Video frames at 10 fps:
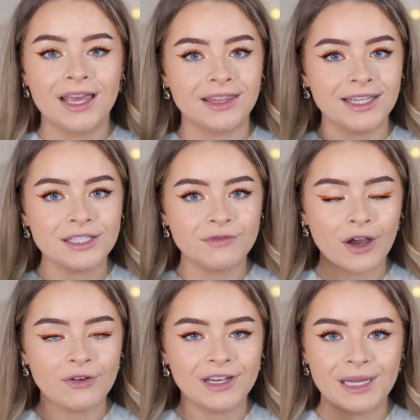These
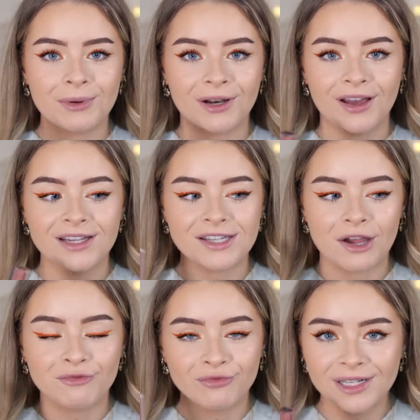Velvet Lip Glides I
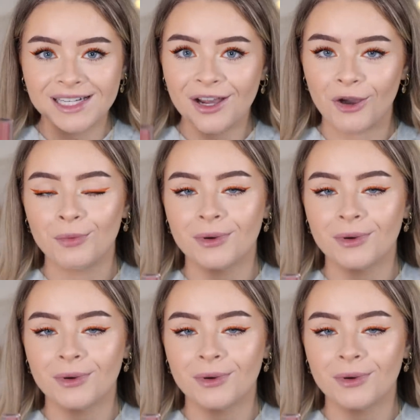really hope